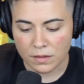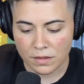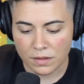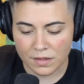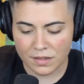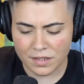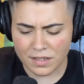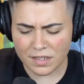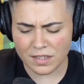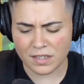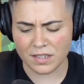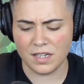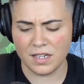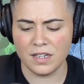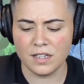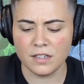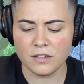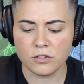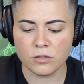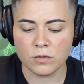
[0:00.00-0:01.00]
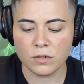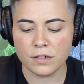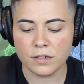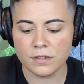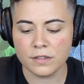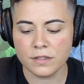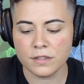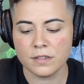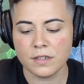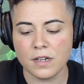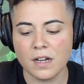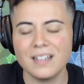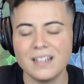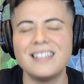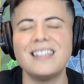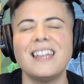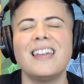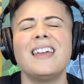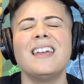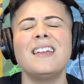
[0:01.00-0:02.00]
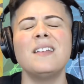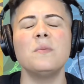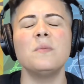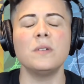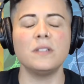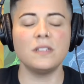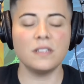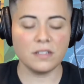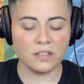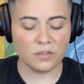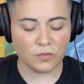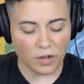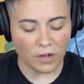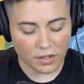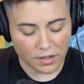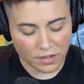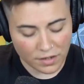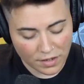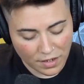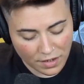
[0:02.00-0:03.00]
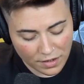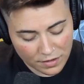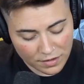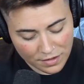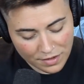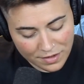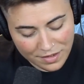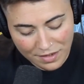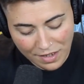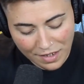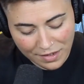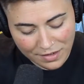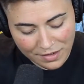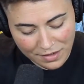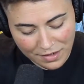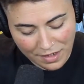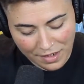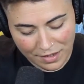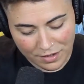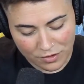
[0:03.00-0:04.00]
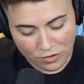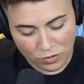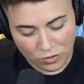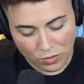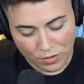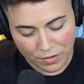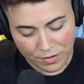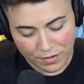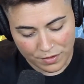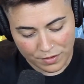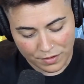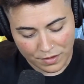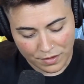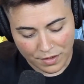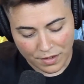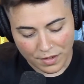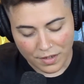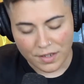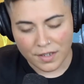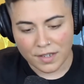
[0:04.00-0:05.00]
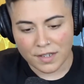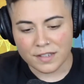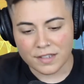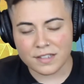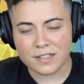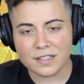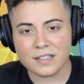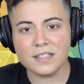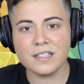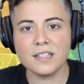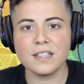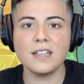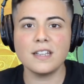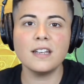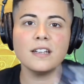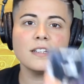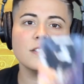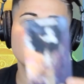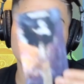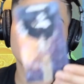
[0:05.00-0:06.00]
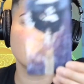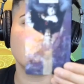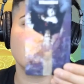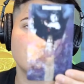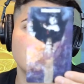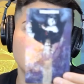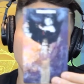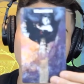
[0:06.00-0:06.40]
is this the King of Swords? Again with this fucking it's not the Knight of Swords. This is the King of Swords in